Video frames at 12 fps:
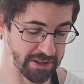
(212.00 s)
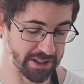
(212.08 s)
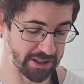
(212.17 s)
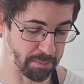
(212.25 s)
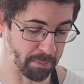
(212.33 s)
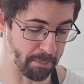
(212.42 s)

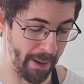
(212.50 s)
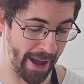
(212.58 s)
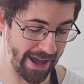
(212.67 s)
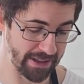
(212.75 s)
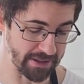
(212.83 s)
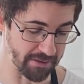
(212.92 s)
6
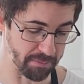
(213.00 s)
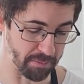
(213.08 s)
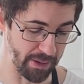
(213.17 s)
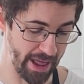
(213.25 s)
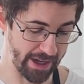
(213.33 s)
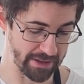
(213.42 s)
bags of
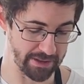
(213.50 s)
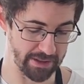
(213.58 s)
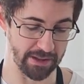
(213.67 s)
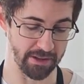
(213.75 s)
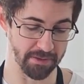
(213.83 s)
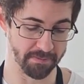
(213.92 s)
black
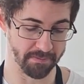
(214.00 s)
tea.